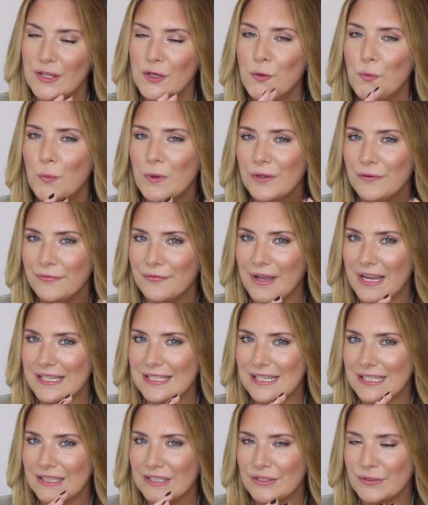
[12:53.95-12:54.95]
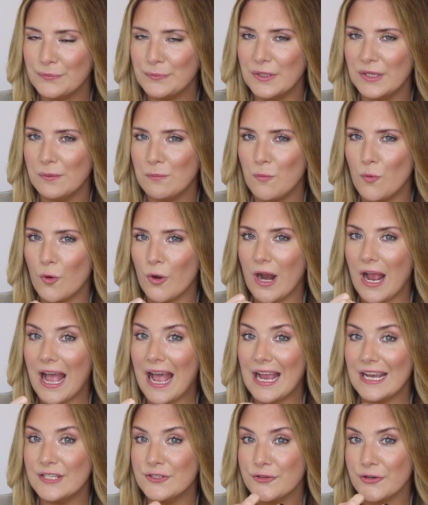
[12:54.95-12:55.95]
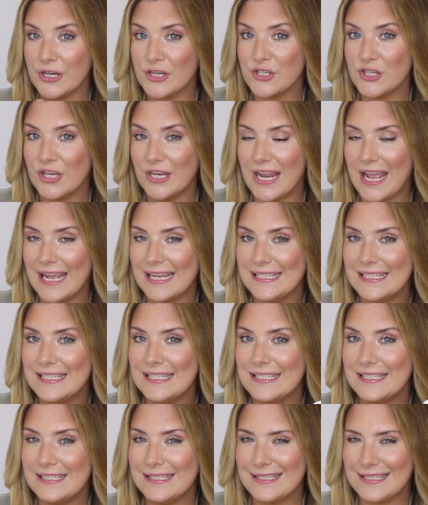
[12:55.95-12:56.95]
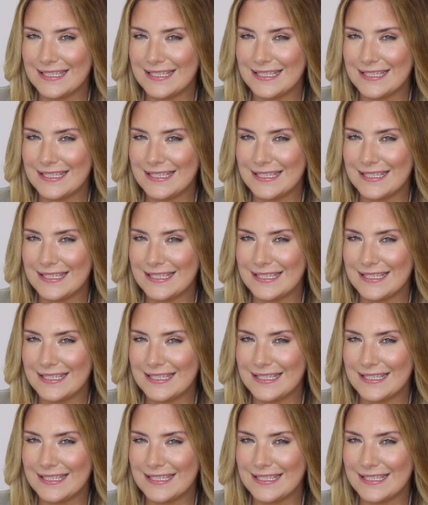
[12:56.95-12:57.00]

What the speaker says: you will find a little bit more hydration and